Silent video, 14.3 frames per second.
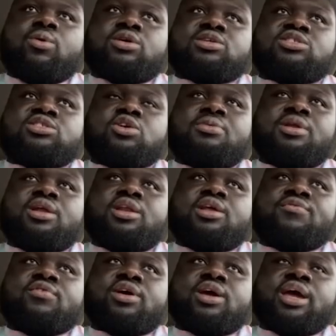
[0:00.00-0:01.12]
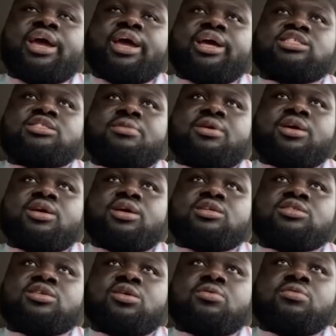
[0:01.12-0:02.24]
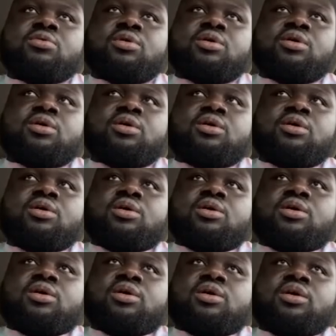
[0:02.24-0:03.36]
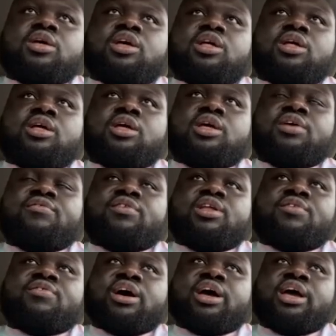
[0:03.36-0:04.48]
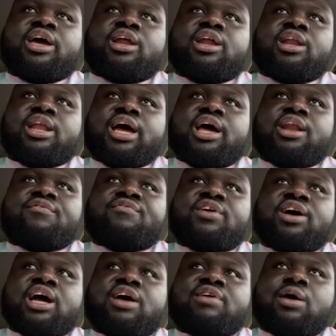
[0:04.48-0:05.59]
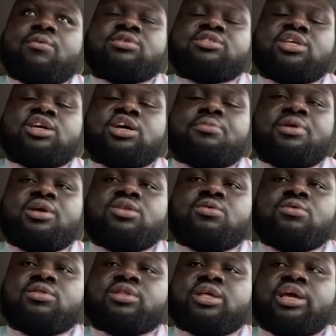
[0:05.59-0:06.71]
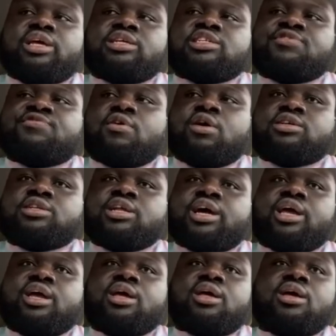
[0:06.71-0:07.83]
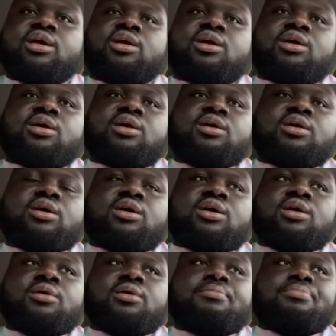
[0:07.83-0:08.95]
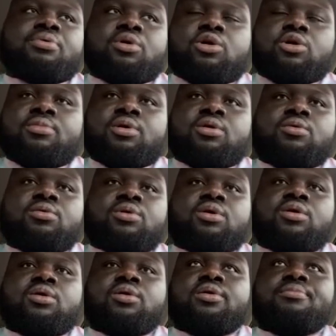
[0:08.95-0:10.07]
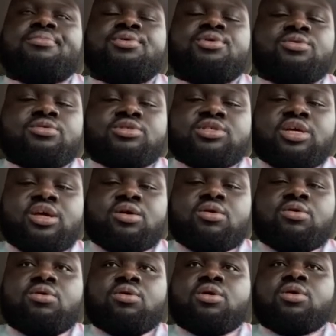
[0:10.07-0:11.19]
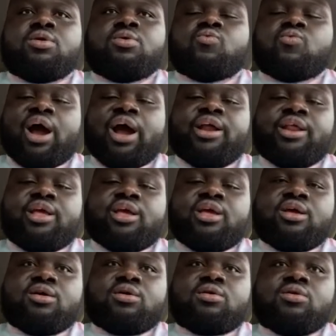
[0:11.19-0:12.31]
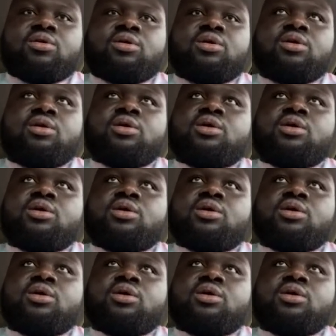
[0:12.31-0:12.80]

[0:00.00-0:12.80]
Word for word: wear so many different hats, man. So even if I had a nine to five, I would still be doing things as far as like um, promo or music or writing or,